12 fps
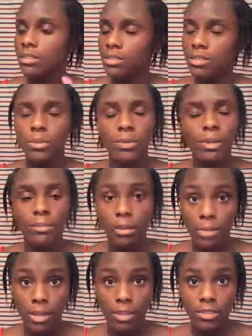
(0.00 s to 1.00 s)
doing my
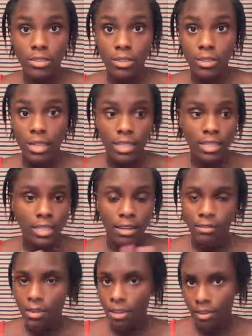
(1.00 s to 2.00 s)
Bantu outs
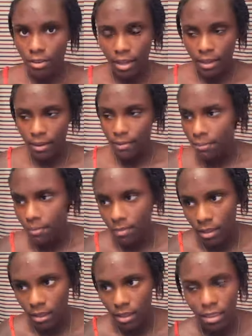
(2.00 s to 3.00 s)
every other day.
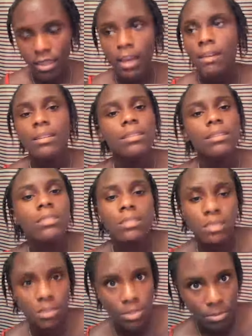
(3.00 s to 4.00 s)
That is
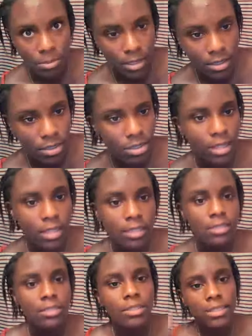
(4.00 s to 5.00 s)
just too much. Uh,
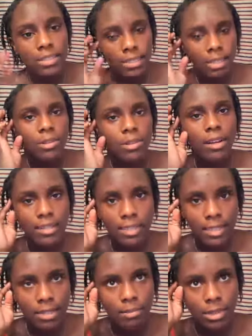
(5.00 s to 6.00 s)
during summer I
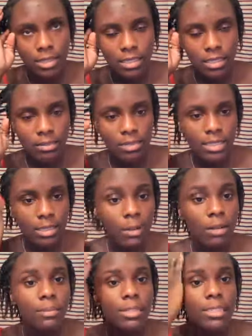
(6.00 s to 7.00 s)
did it because I was
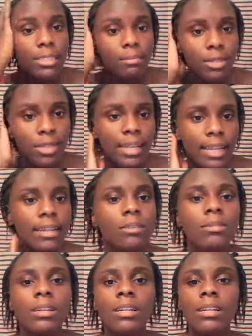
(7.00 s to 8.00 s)
experimenting, but
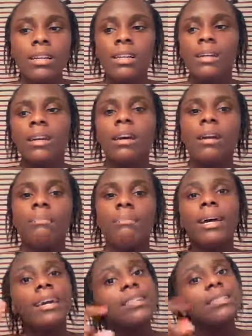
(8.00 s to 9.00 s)
now my
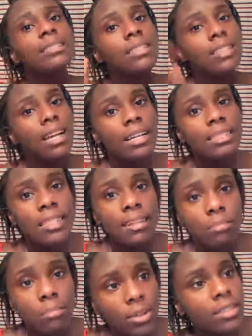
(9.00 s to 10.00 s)
head is in the
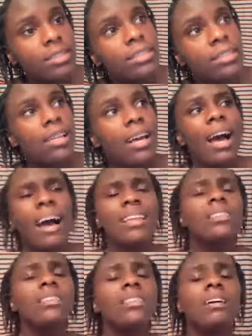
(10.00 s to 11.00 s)
goddamn books. I
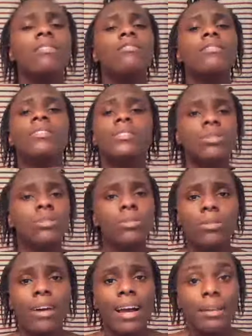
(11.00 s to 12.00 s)
love
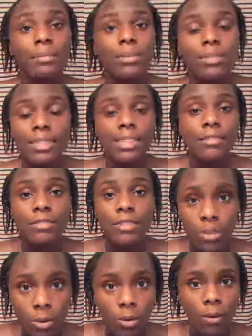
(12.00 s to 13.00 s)
school. I absolutely love
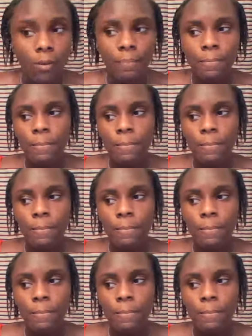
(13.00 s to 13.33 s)
school.